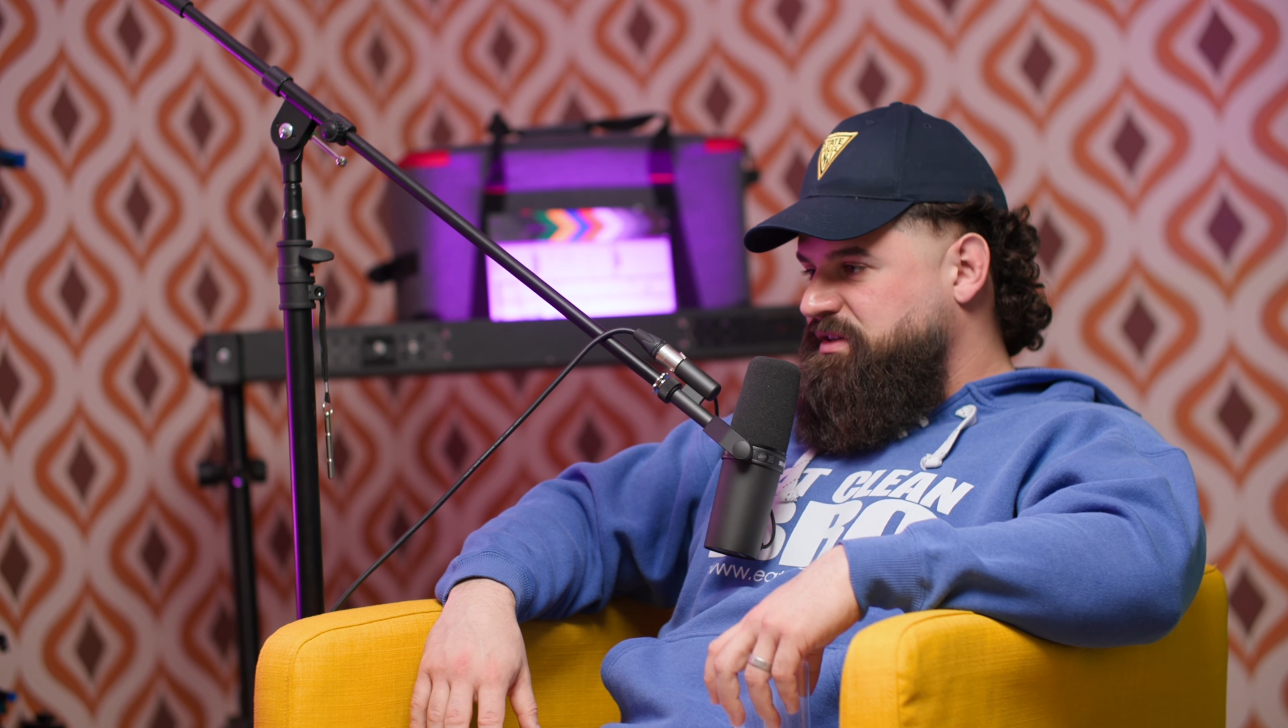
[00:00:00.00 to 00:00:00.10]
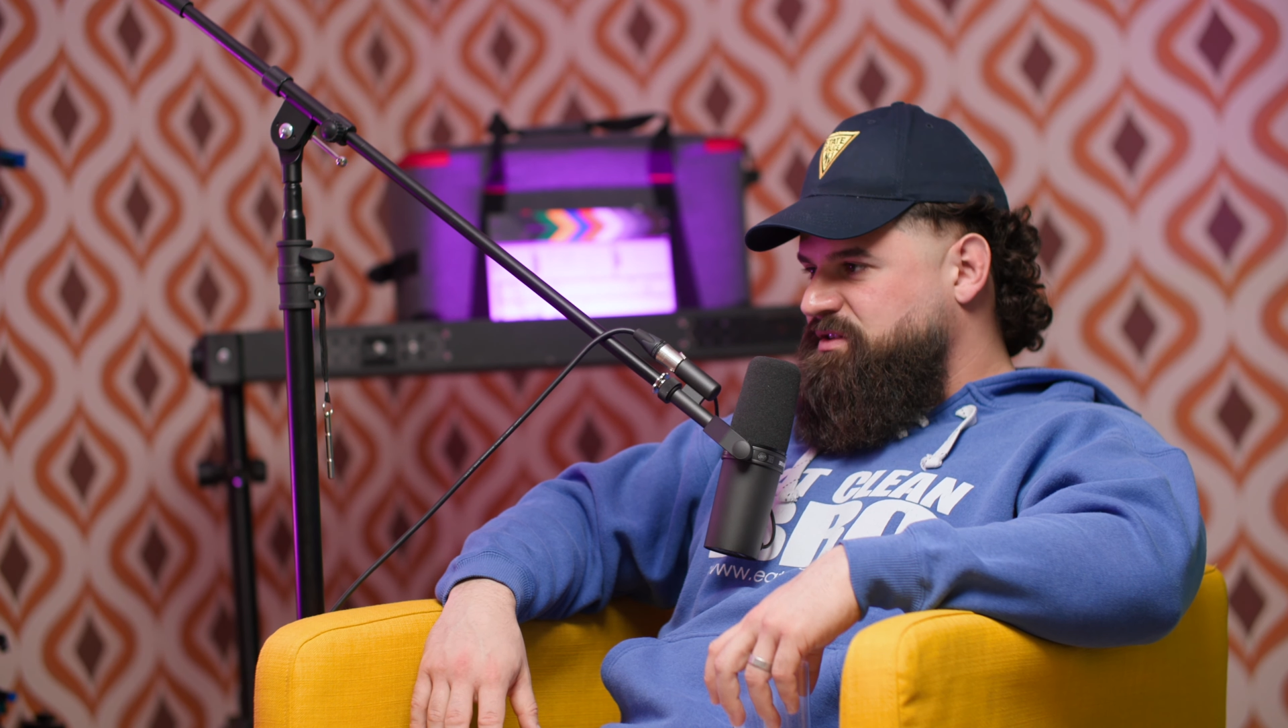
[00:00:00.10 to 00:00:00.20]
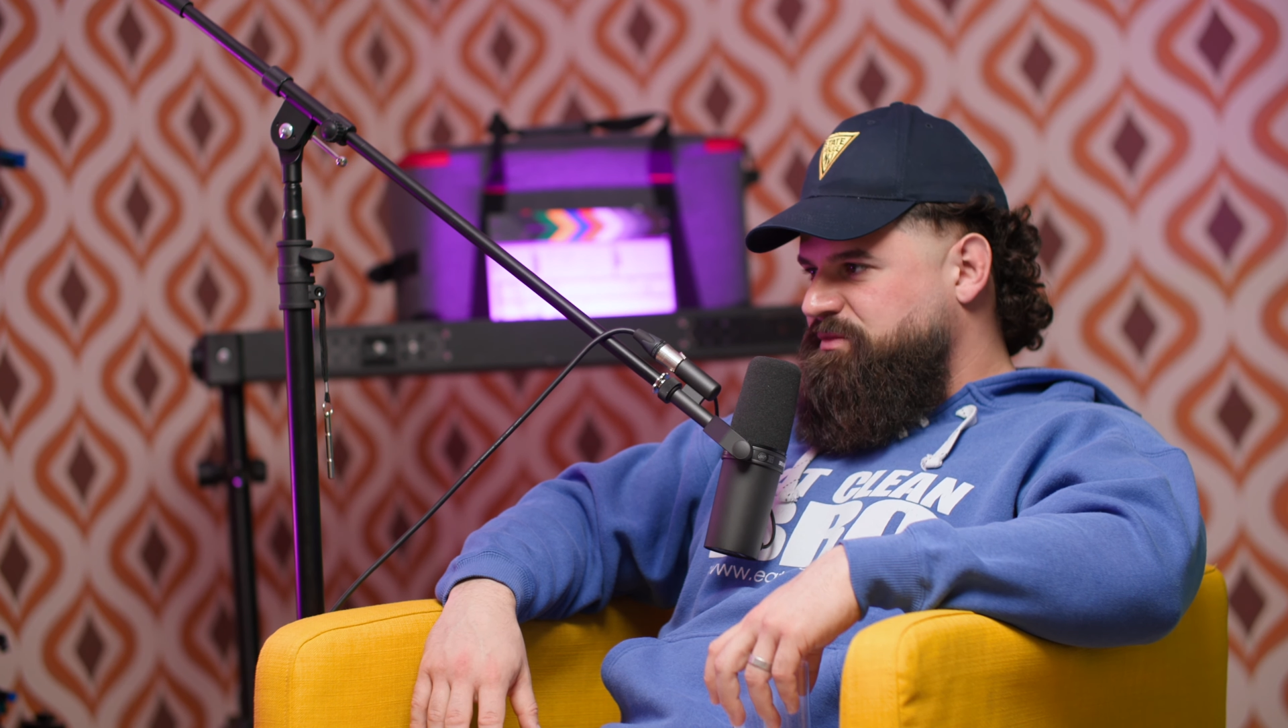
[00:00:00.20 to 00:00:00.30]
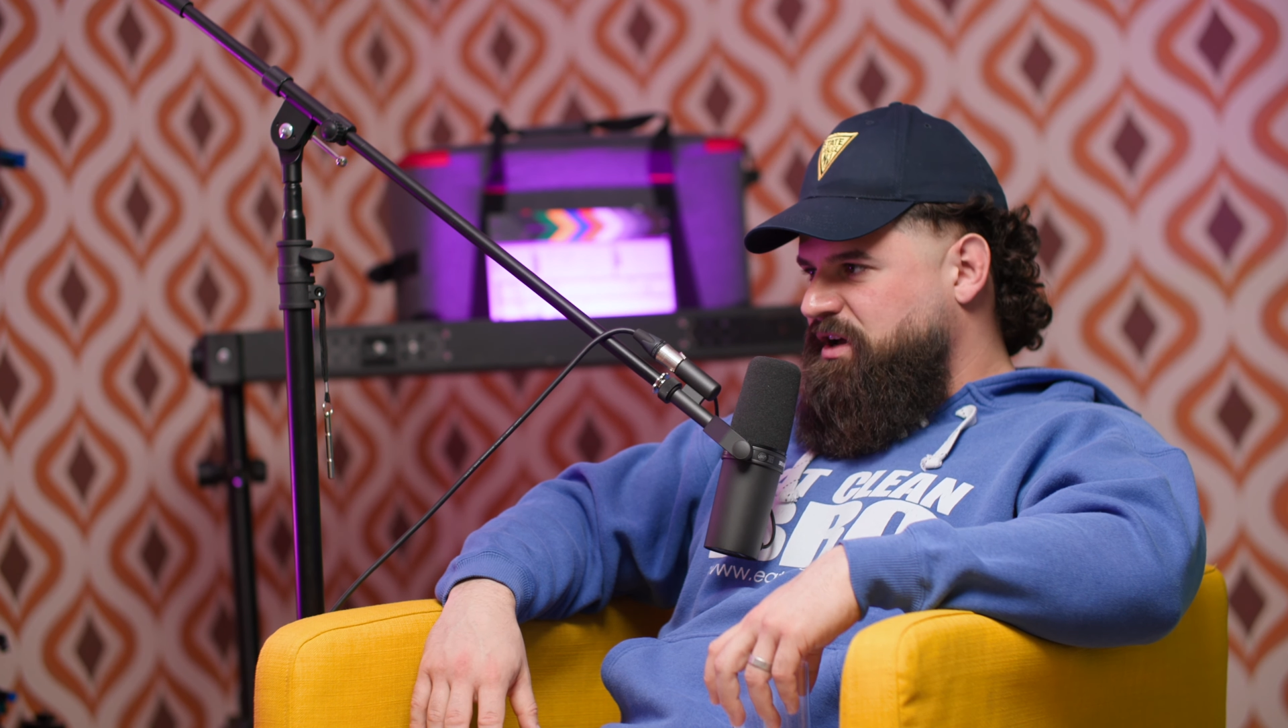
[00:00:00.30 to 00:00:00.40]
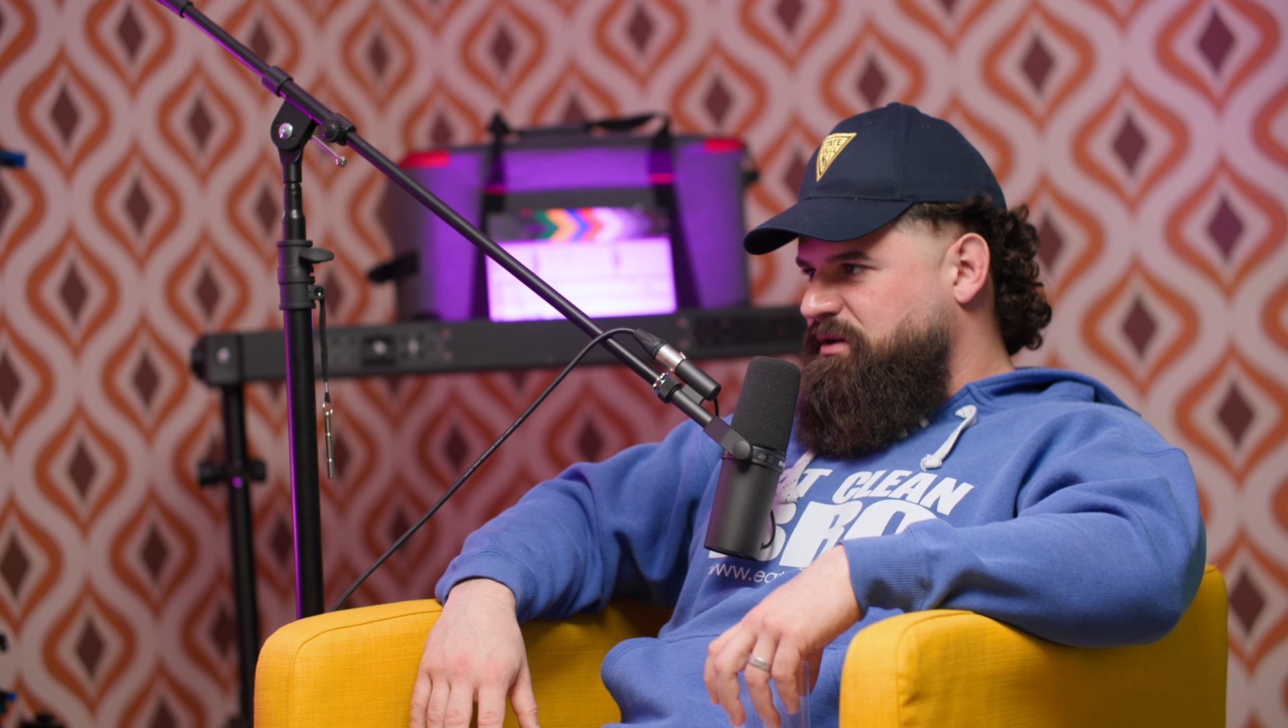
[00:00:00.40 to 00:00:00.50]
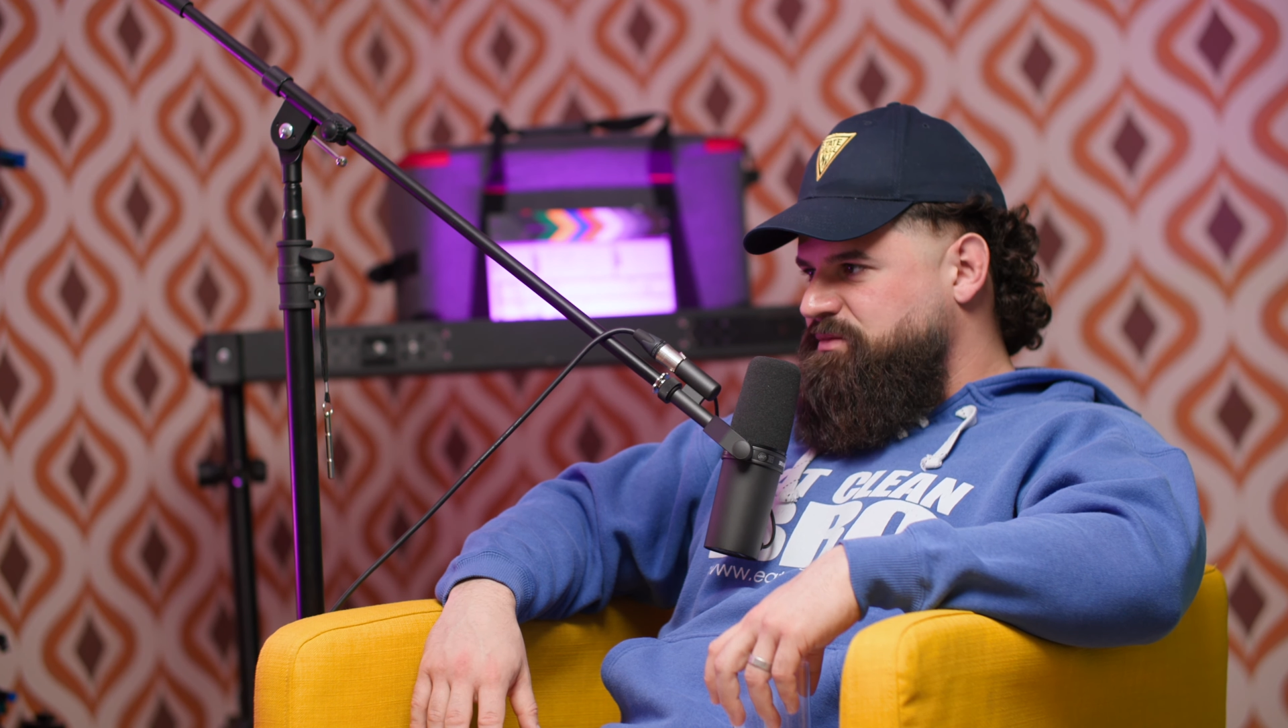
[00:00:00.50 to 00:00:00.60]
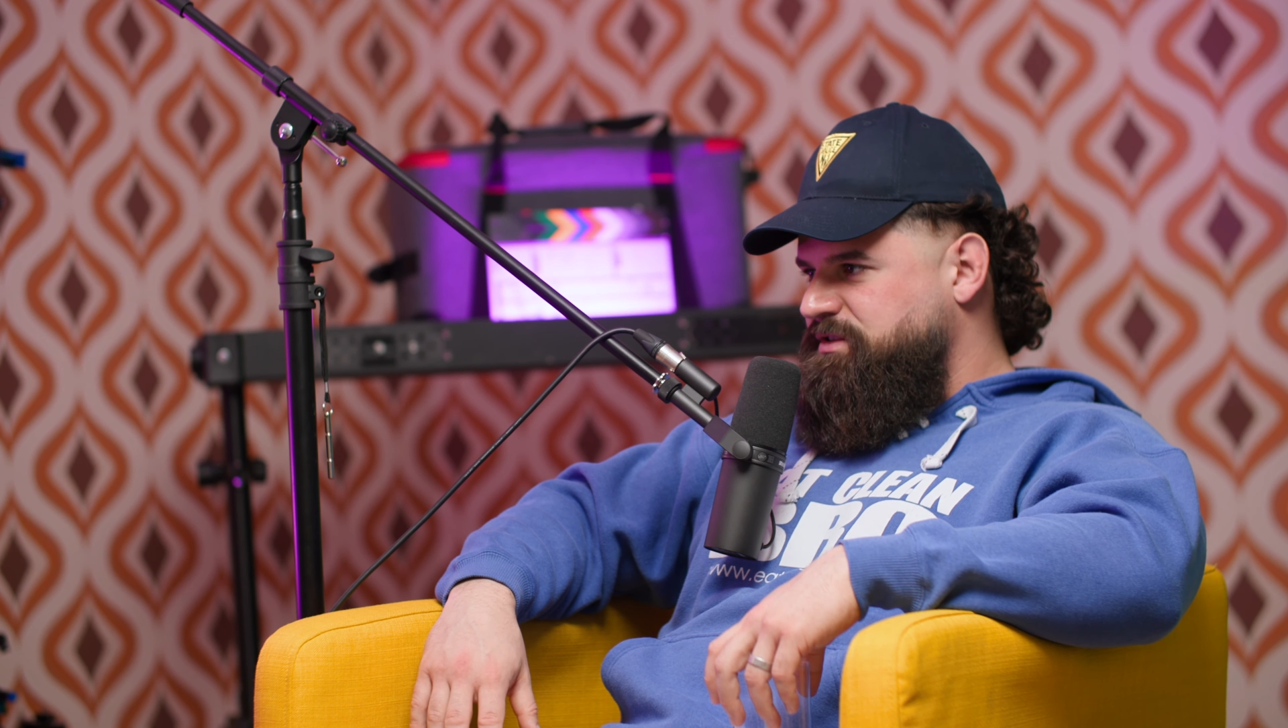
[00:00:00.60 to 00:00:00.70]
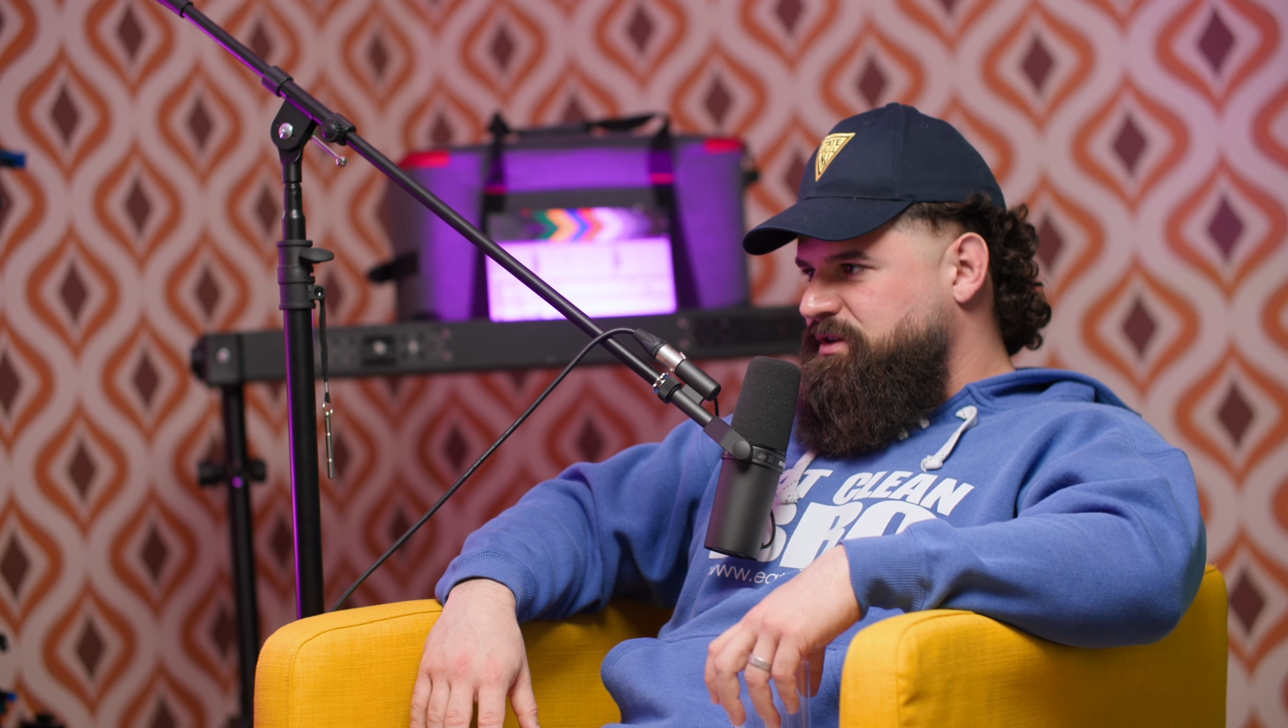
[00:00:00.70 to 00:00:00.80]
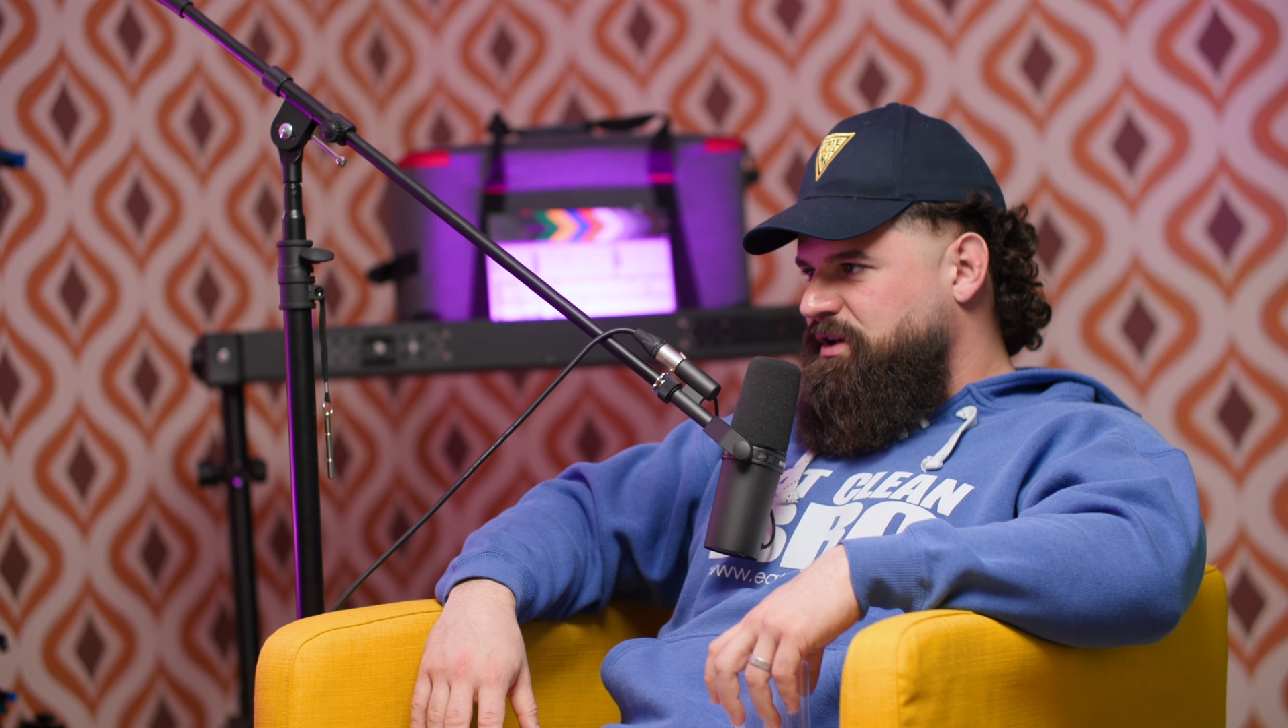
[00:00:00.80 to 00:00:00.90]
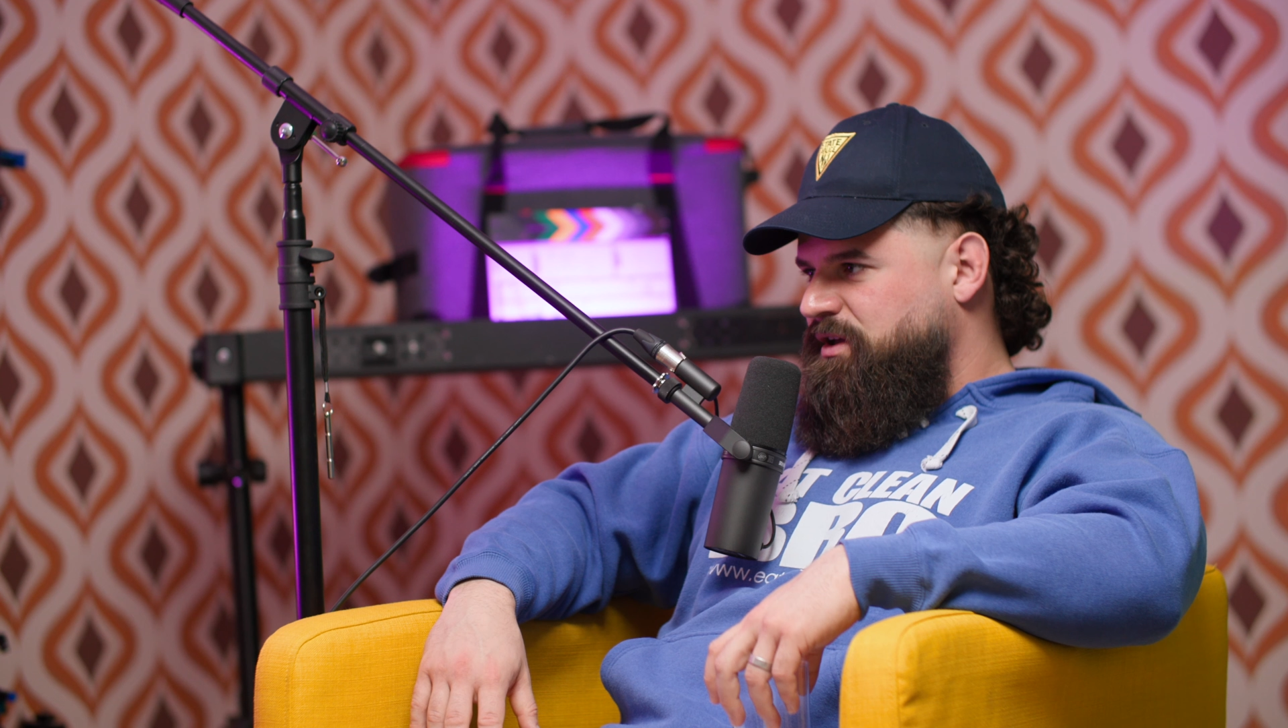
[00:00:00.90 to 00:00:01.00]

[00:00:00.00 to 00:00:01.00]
sometimes.